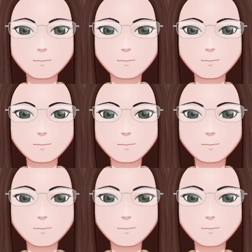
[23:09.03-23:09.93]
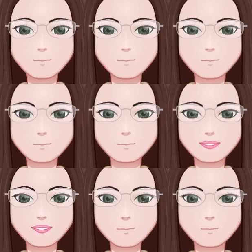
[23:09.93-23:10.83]
Have you tried
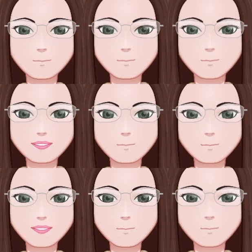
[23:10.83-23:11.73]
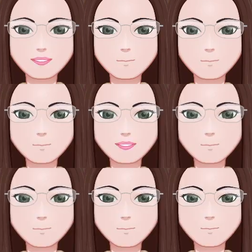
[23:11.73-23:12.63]
explaining that that yummy mushroom that
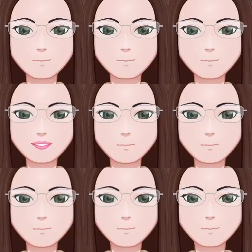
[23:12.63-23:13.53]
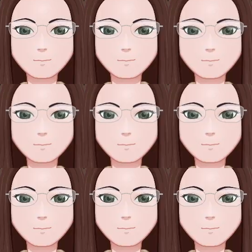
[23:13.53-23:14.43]
wasn't there yesterday
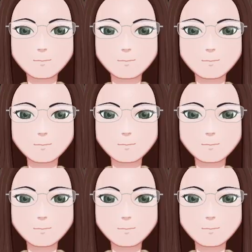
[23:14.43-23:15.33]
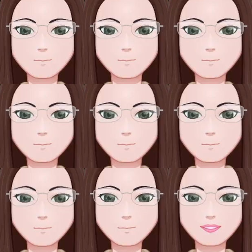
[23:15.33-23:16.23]
is not, you know, up
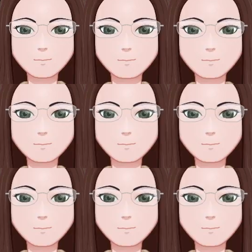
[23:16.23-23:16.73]
for dinner?